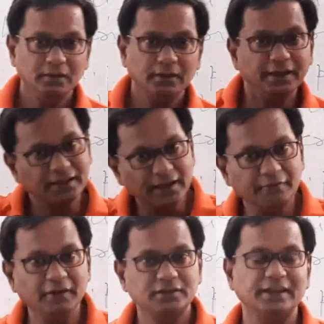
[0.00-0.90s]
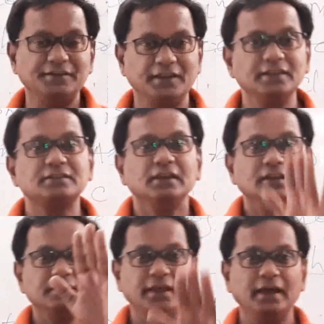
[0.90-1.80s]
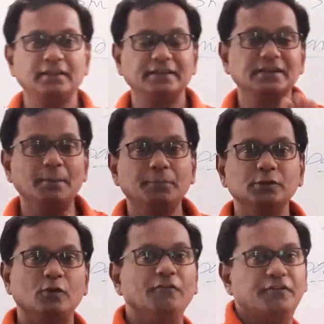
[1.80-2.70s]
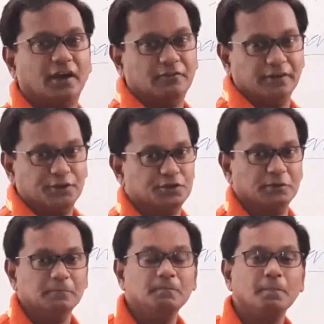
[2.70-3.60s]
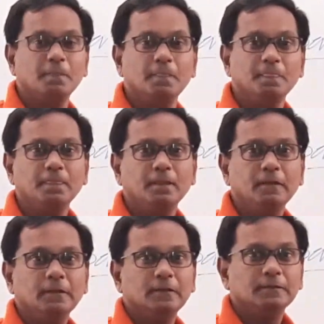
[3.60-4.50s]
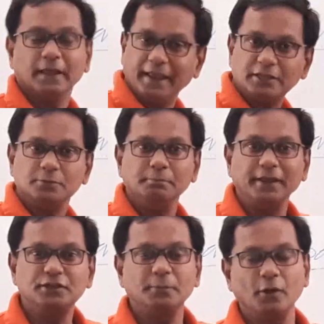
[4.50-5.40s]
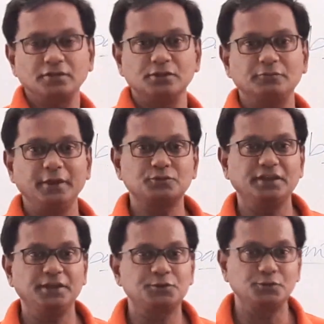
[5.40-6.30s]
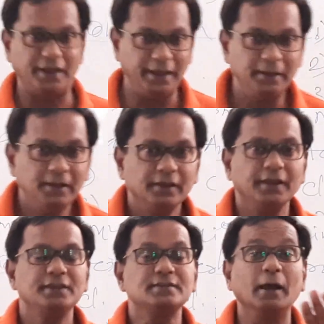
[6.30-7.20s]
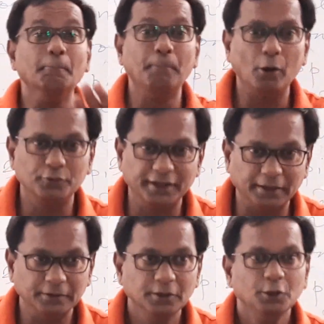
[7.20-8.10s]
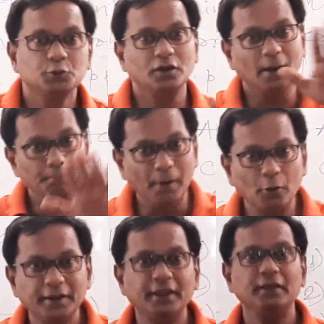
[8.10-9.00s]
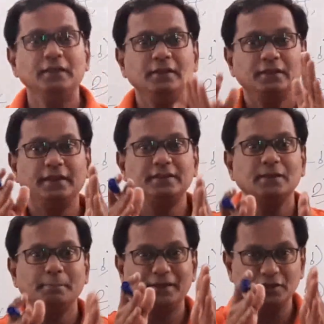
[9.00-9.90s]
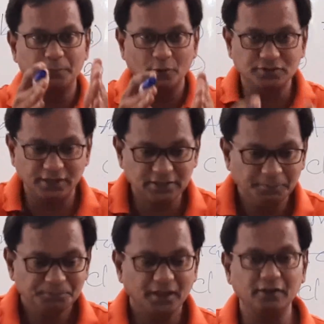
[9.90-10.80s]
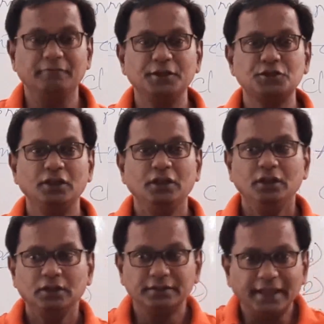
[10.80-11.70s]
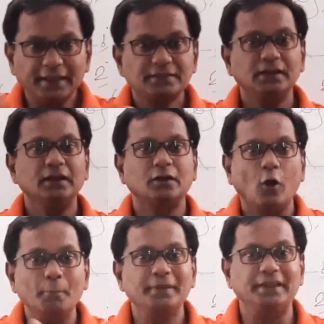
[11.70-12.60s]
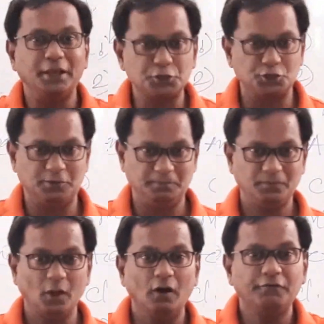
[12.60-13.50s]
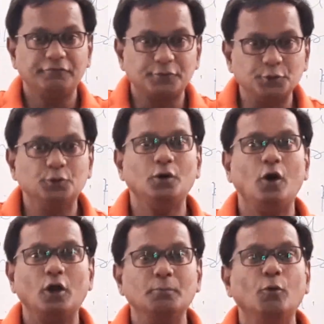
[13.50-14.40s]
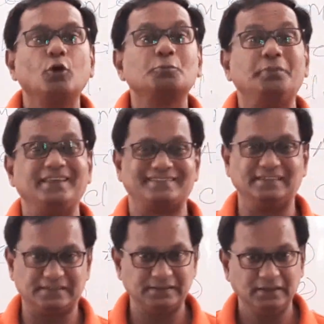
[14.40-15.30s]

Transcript: In the given sentence, they are examples of conversion. The next major process we have seen today is compounding. So compounding is a major process in which there is a combination of two or more bases.